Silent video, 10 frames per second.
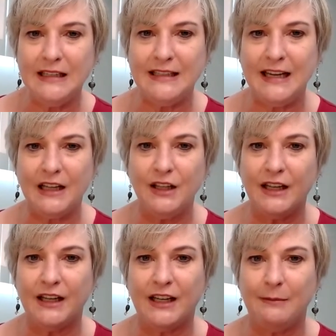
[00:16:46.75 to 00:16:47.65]
Take a look
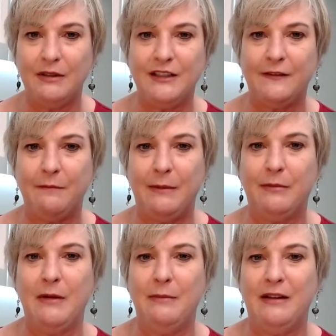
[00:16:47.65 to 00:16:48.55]
at a couple of different
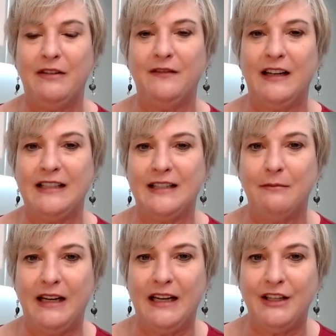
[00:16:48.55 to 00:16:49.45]
people, maybe even find
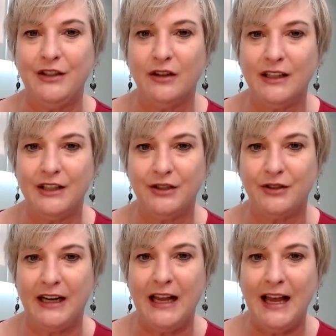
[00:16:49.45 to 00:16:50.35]
somebody in your
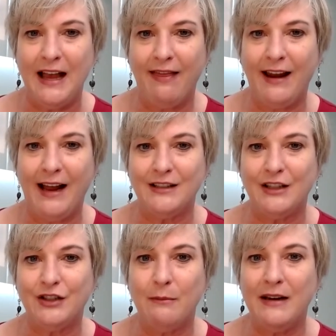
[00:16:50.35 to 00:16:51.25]
industry that has a
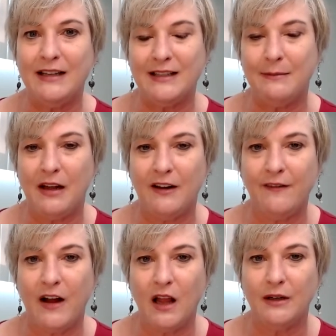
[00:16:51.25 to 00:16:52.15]
tremendous amount of
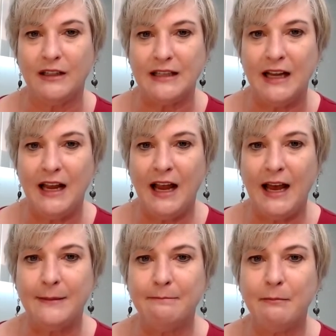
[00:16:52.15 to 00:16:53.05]
followers,
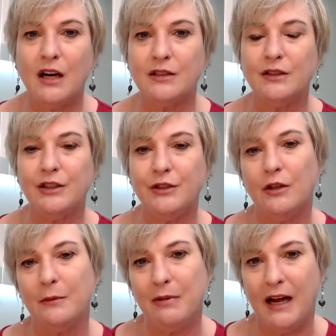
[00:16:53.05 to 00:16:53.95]
and model
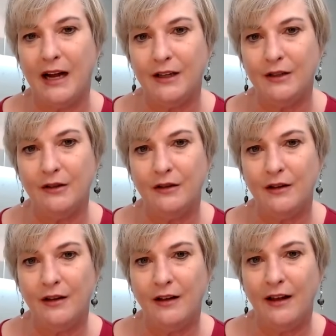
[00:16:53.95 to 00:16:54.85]
your bio
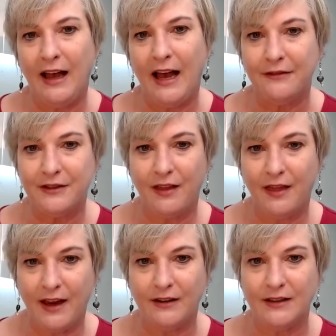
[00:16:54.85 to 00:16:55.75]
after
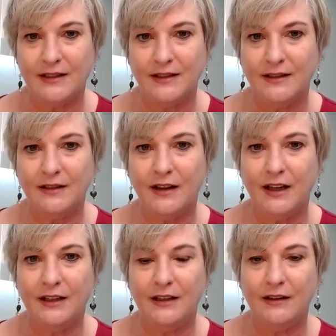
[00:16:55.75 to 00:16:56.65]
theirs, so
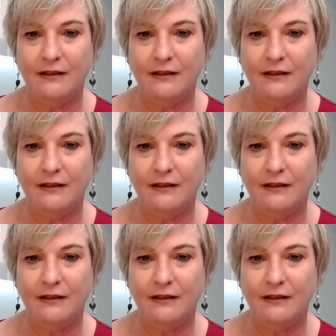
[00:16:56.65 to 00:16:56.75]
that,